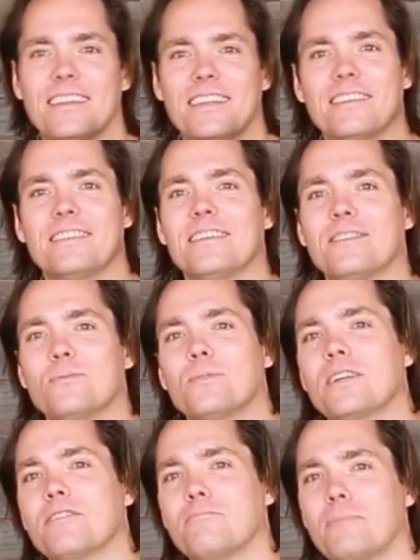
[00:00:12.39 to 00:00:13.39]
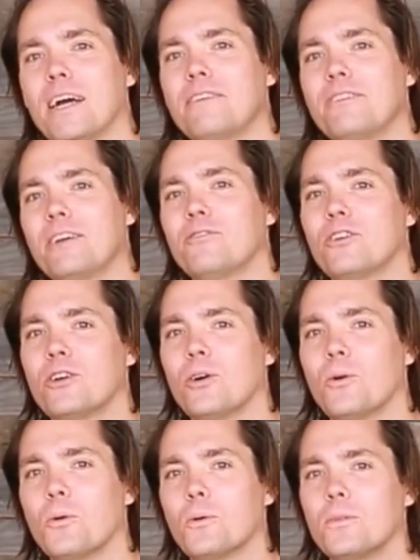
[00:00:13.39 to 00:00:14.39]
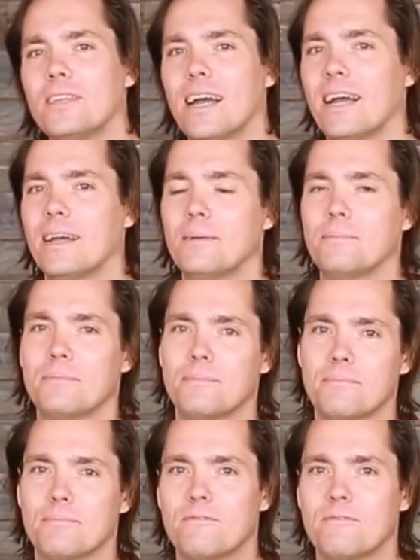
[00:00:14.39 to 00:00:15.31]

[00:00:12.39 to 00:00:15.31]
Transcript: This is one of my favorite old-time